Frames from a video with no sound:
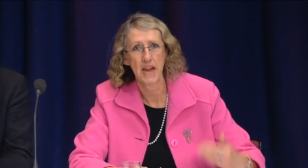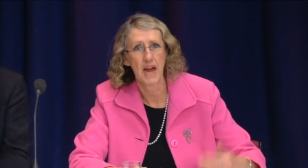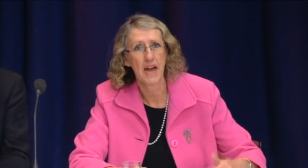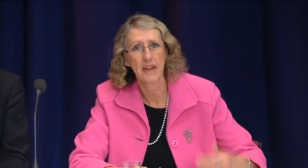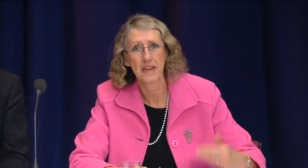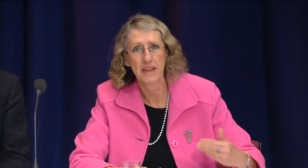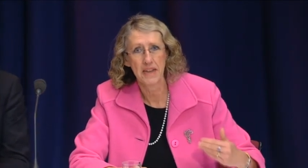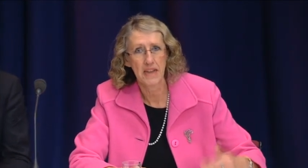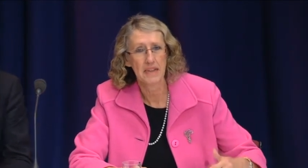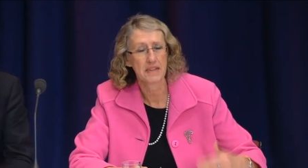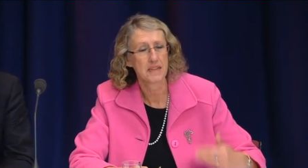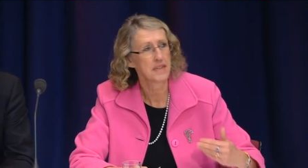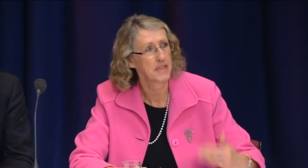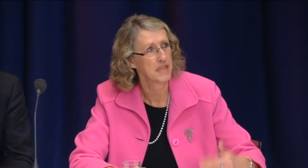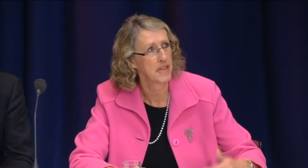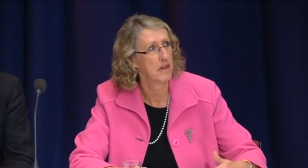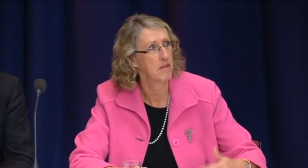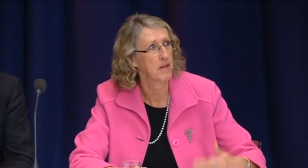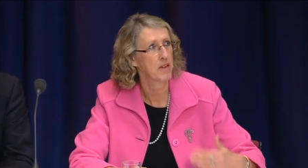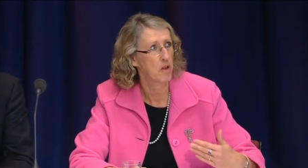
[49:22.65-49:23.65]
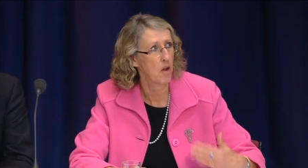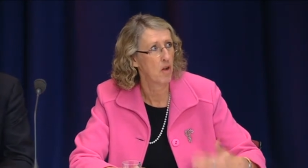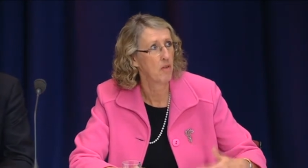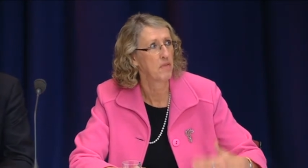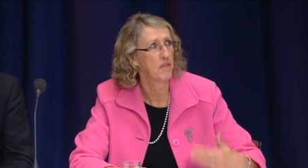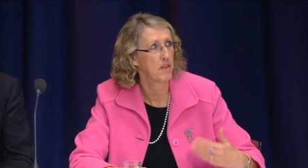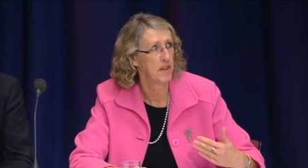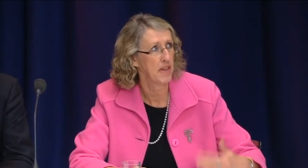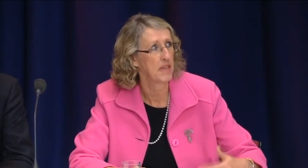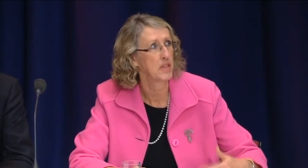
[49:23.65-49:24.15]
unnecessary
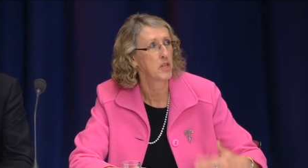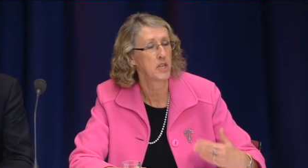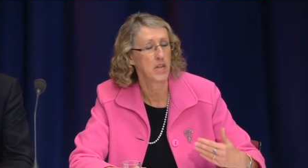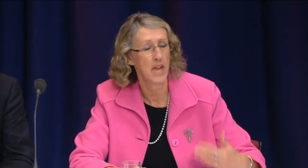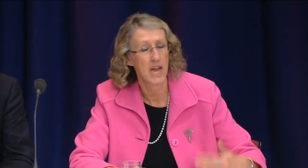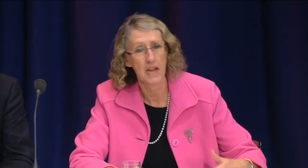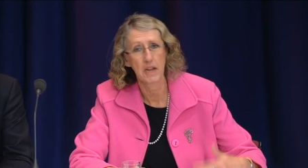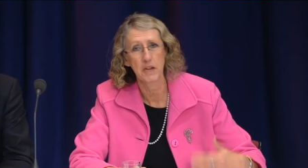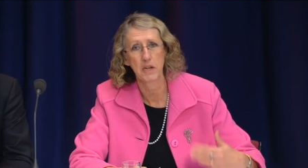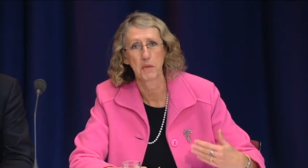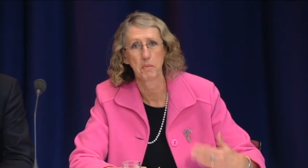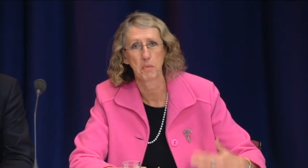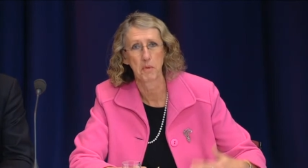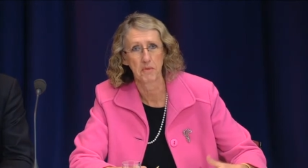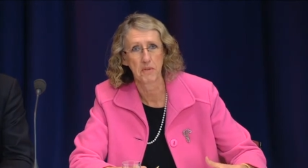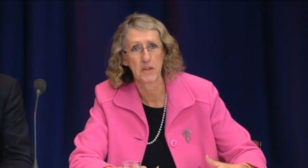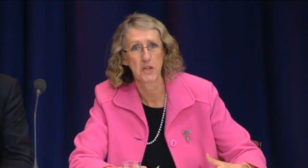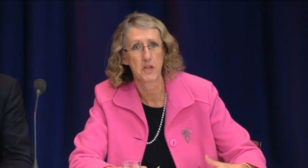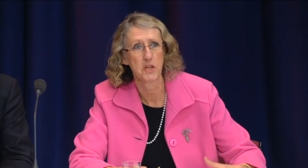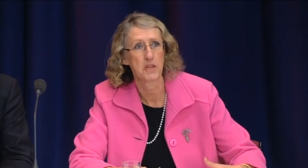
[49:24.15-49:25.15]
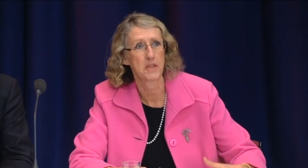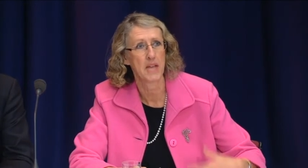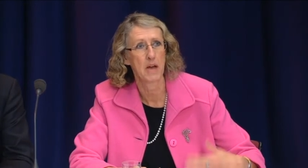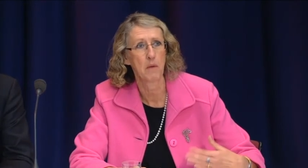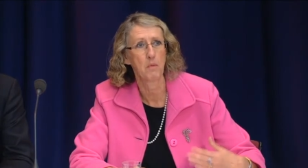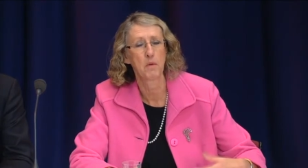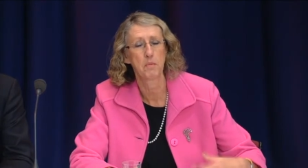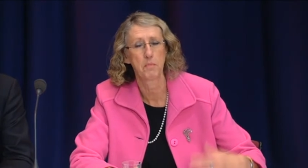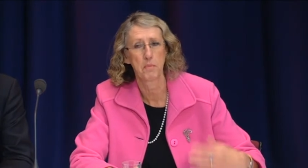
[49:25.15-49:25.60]
confidentiality provisions that would